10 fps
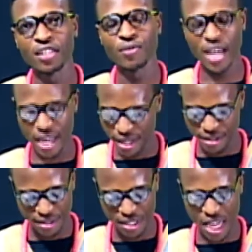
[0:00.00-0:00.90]
Where?
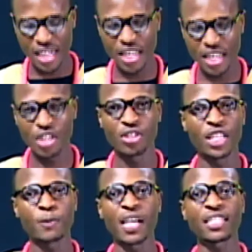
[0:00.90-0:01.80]
And then you
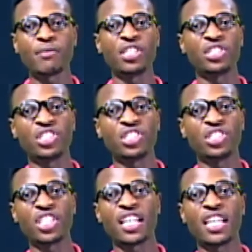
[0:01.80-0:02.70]
expect say, me the
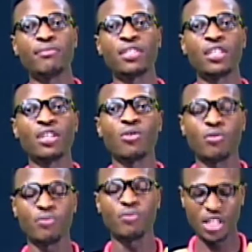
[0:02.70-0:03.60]
teacher them,
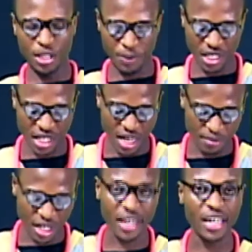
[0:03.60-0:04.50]
or me this picking
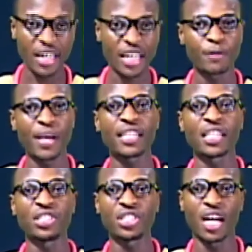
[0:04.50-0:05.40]
them, they respect
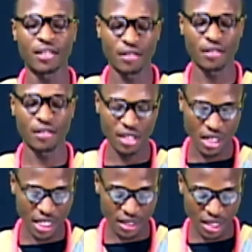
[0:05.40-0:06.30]
their teacher.
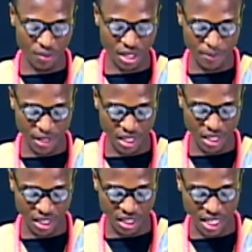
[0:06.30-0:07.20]
Nothing that way this
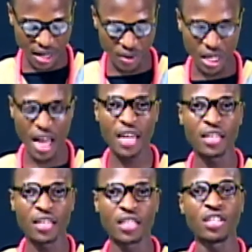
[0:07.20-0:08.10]
message, tell we,
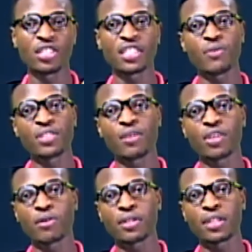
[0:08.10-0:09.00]
and in the tell we say
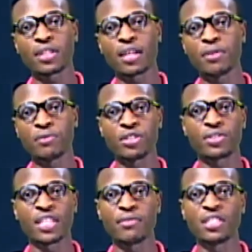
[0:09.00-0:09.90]
we come out, and the way you
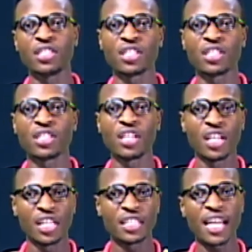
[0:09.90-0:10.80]
send message,
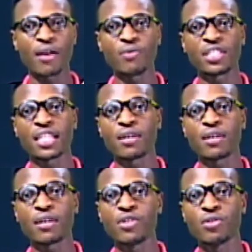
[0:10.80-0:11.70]
tell we
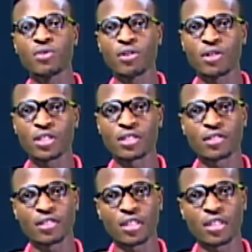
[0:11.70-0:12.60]
say we you come out,
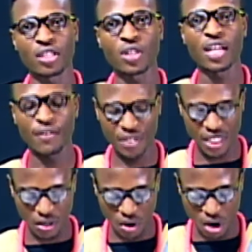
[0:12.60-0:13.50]
so that I feel
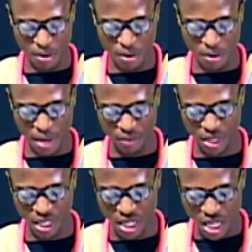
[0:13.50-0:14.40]
salo, all man
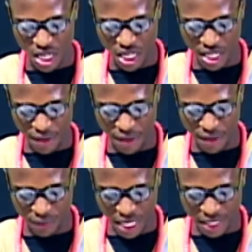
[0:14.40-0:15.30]
way, it there
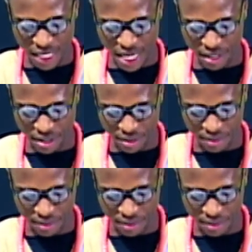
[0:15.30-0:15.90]
for that side.